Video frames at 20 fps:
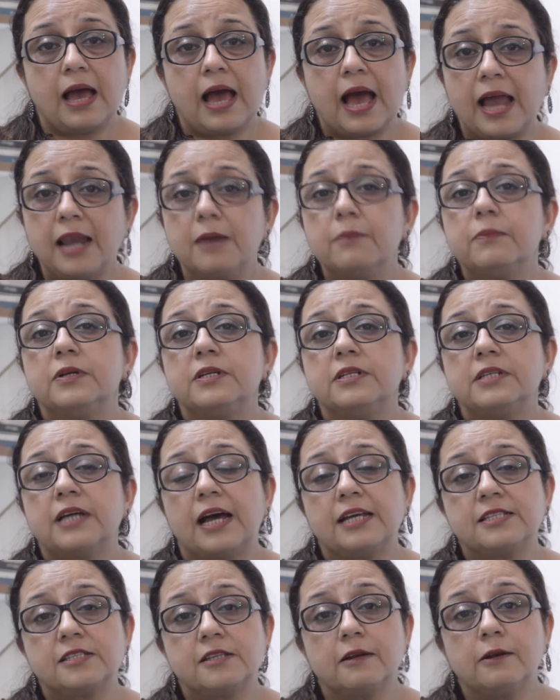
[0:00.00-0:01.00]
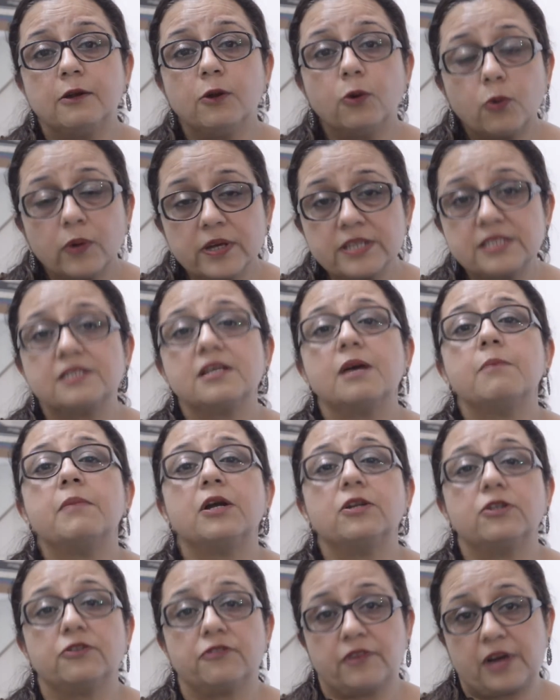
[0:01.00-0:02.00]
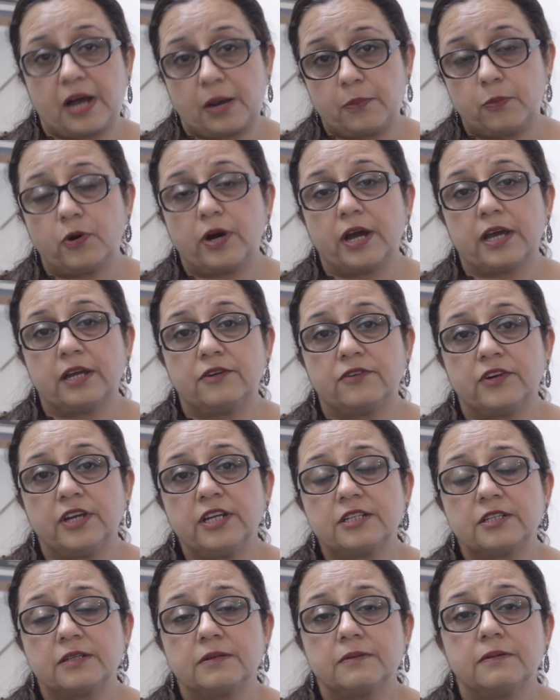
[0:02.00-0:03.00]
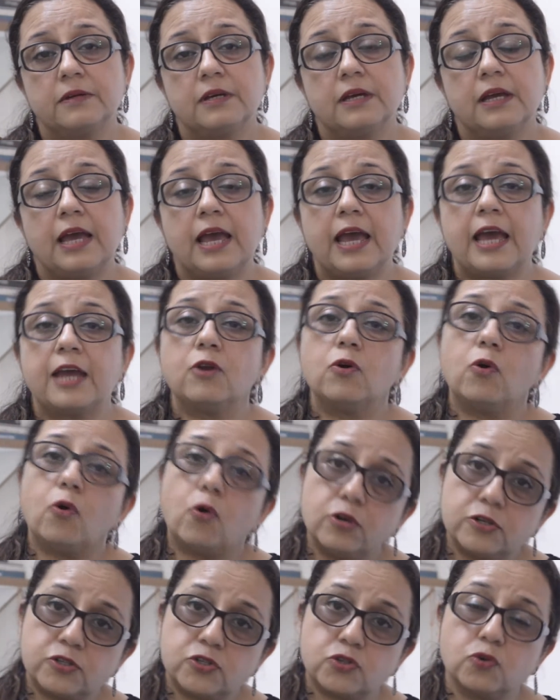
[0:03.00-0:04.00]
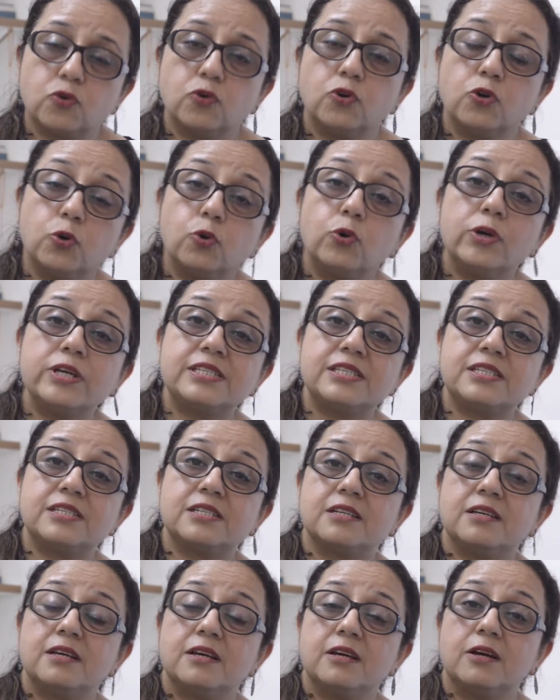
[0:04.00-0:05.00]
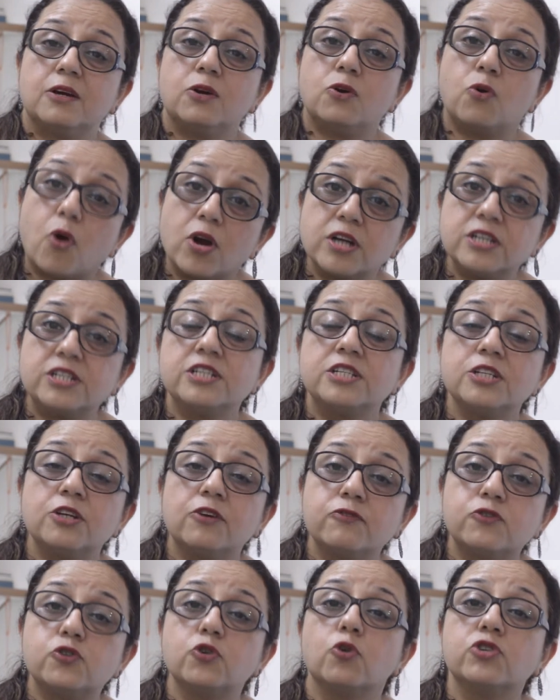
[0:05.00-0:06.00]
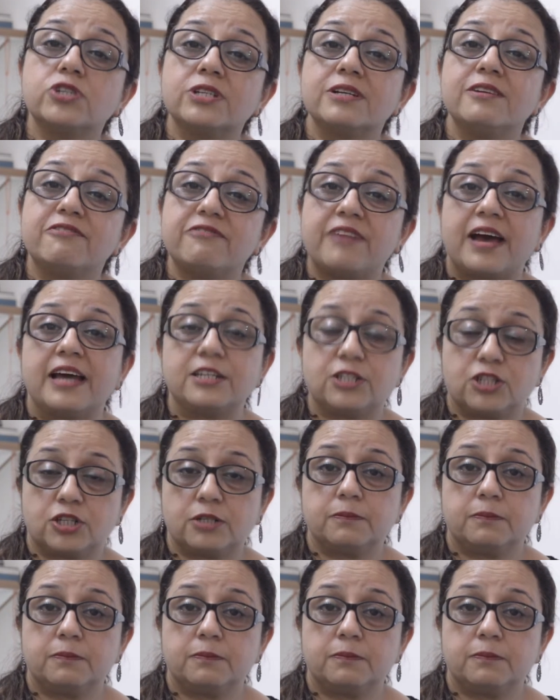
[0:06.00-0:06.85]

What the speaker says: almond has lowest amount of carbohydrate and also lowest quantity of total fat.